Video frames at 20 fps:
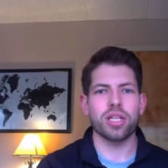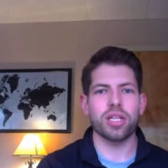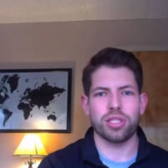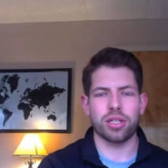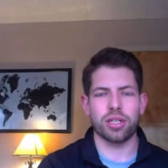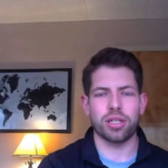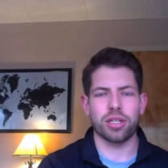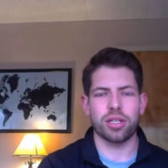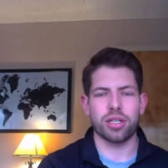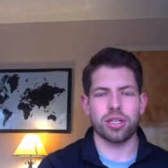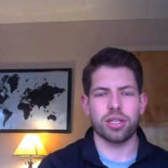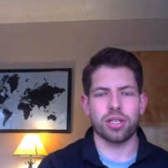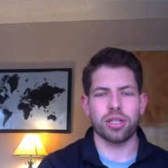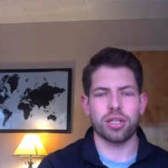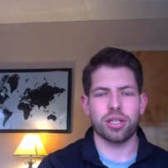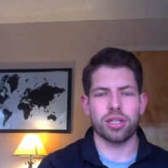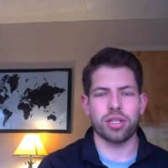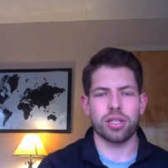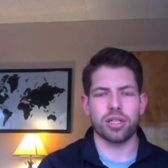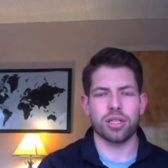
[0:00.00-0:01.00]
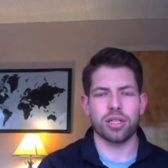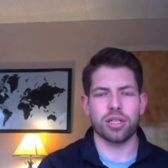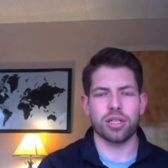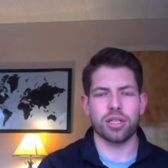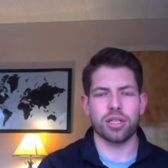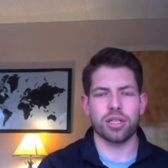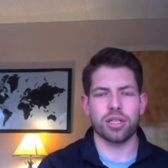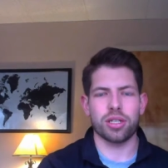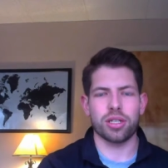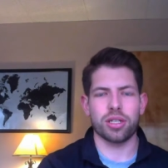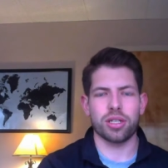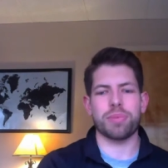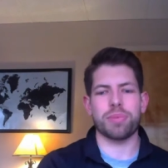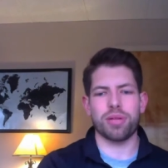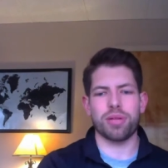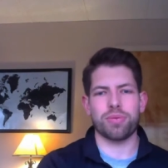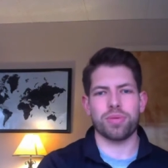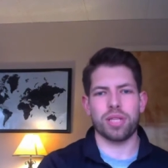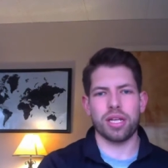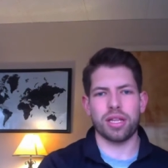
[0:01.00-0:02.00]
that it left a good taste in their
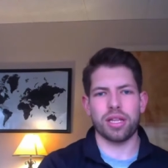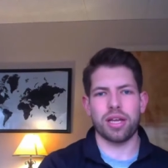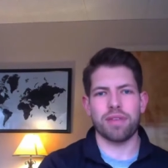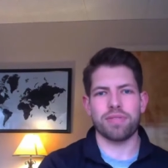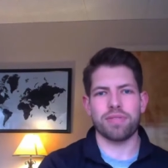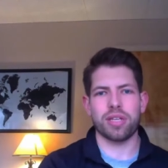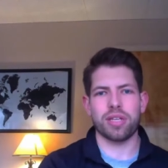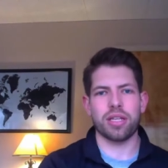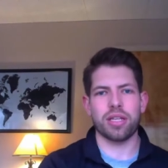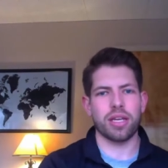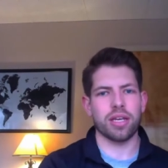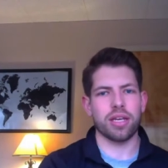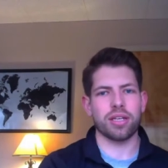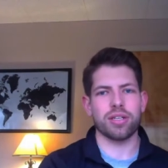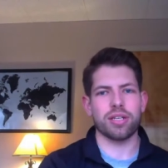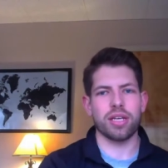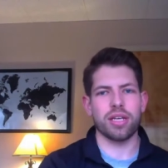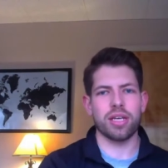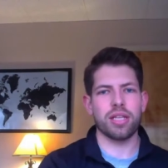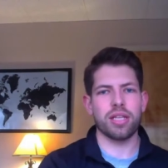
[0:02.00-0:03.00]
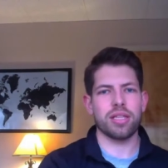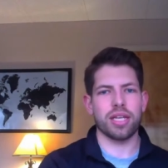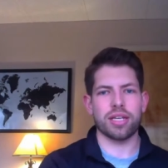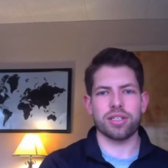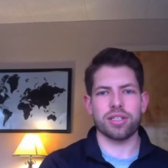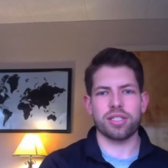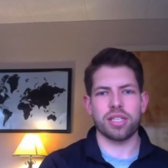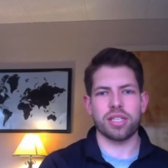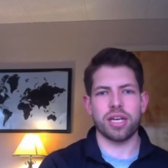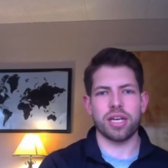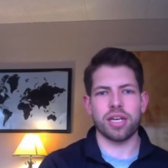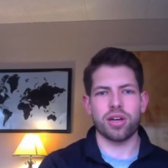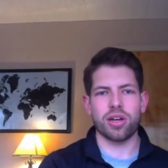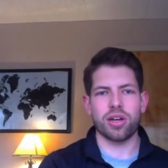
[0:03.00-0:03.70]
mouth when they left, and they could say,